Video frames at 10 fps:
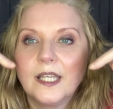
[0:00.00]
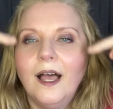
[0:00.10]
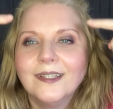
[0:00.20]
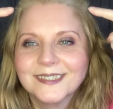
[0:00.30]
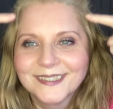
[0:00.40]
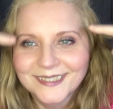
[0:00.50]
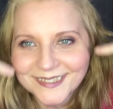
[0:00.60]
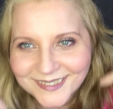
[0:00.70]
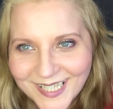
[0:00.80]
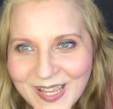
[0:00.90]

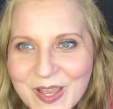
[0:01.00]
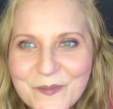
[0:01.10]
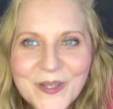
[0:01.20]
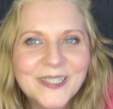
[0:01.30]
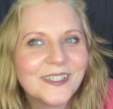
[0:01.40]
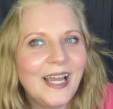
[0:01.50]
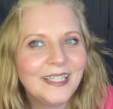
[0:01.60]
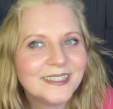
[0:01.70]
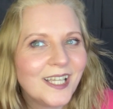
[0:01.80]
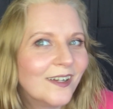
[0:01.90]
tusks because I
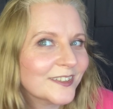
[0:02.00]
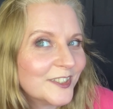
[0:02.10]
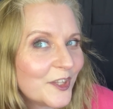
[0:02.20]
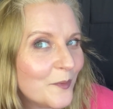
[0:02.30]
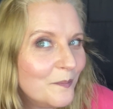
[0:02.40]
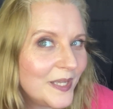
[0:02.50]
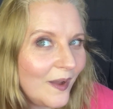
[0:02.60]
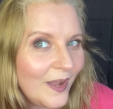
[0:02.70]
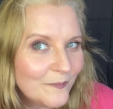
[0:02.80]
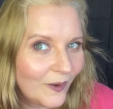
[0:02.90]
had tucked them
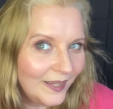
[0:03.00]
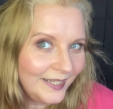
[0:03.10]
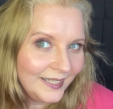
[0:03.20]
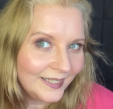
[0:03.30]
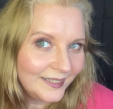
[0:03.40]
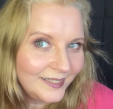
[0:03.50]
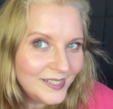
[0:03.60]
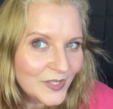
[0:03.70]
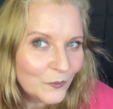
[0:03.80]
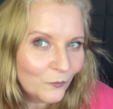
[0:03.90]
behind my ear
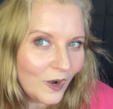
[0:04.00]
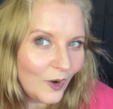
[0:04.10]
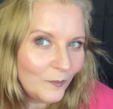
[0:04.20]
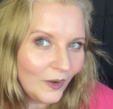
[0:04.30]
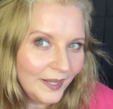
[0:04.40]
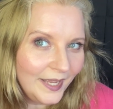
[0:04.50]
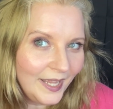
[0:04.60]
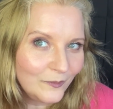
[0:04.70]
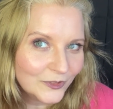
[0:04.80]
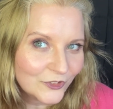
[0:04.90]
while my
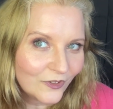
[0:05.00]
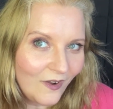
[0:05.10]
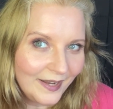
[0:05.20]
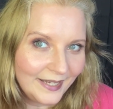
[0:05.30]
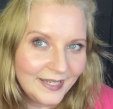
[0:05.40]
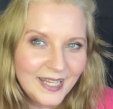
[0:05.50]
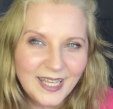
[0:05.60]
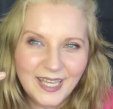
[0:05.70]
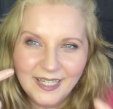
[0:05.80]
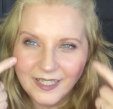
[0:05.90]
hair was drying
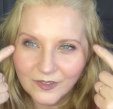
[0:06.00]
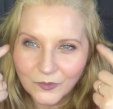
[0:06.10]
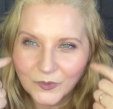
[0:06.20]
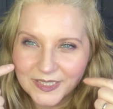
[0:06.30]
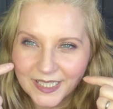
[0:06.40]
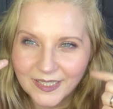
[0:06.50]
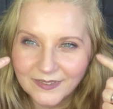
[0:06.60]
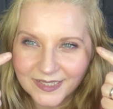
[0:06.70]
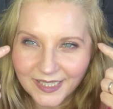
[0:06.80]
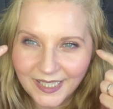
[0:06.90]
and then I always get
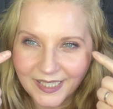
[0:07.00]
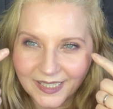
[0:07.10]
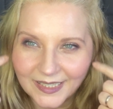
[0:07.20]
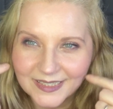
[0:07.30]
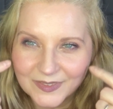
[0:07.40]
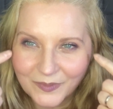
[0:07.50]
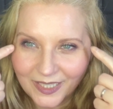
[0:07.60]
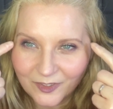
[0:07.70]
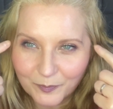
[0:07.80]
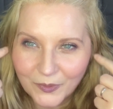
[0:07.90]
those kinks
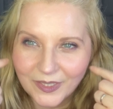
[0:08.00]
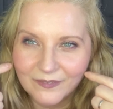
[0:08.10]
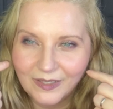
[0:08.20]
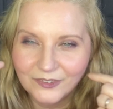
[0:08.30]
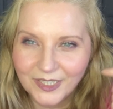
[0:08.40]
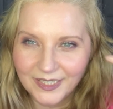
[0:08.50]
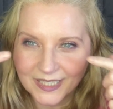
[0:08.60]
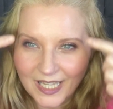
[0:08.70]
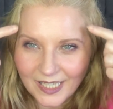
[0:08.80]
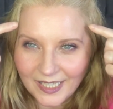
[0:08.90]
where you put it around your ears
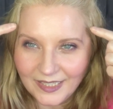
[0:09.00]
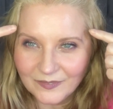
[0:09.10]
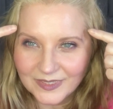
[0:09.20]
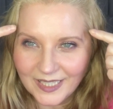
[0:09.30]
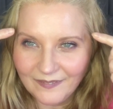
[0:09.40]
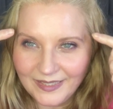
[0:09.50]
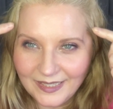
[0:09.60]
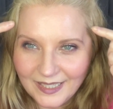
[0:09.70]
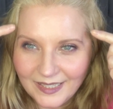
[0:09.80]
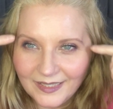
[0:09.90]
and it was
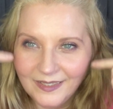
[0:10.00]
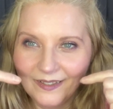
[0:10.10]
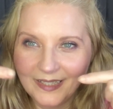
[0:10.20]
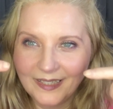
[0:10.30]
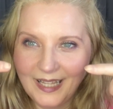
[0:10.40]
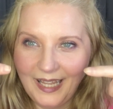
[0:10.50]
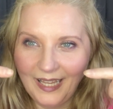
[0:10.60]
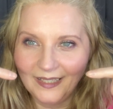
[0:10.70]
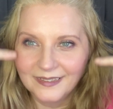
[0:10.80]
going like that